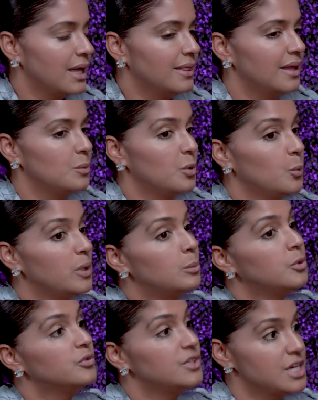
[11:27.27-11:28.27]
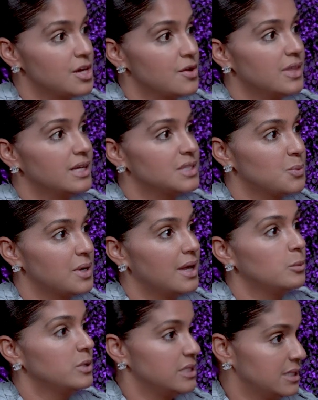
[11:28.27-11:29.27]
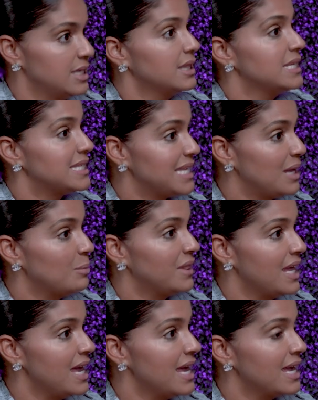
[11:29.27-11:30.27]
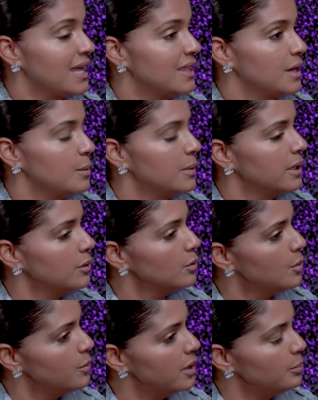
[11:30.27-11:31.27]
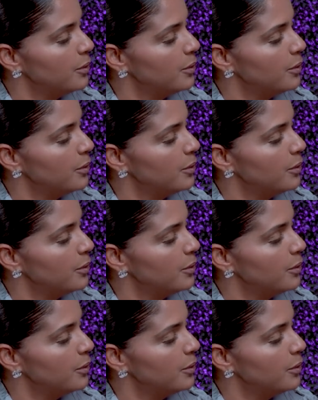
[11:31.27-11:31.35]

And then when we moved here, that's when we did the same thing. And then I'm like, you know what?